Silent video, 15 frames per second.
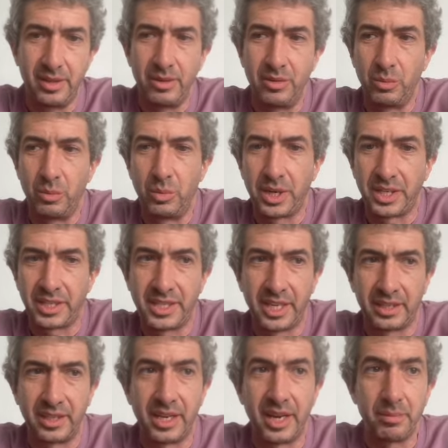what
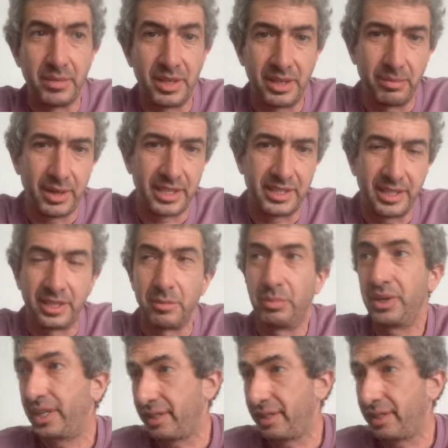exactly I mean by second brain.